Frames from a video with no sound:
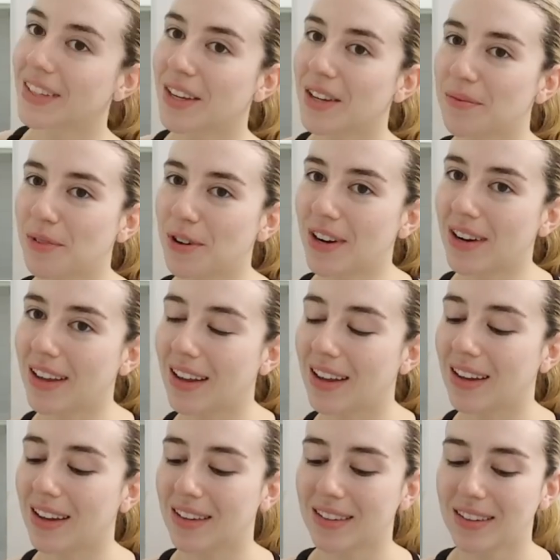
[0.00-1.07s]
Good
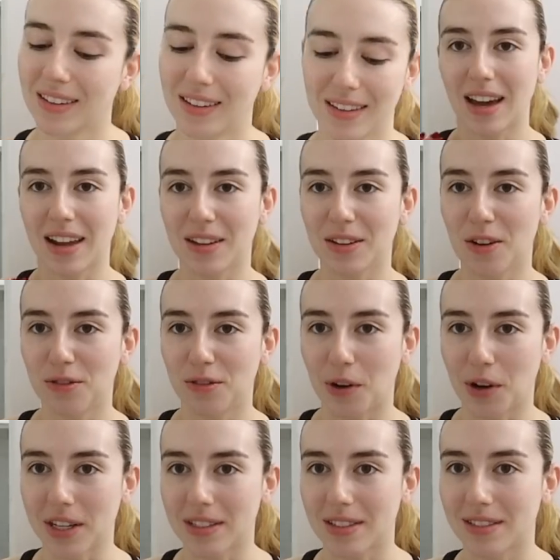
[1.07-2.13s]
morning. Got a low
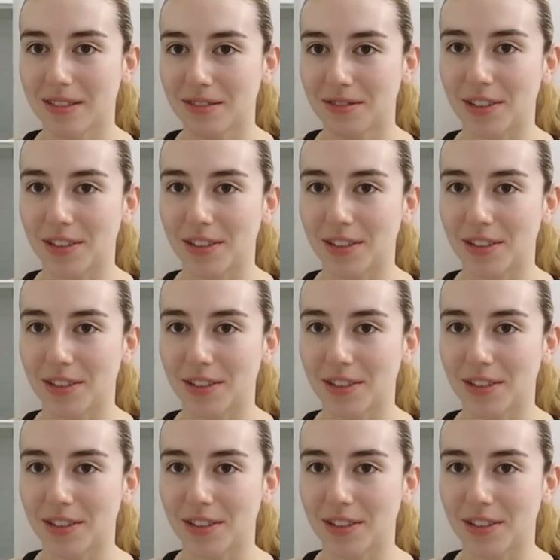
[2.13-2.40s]
voice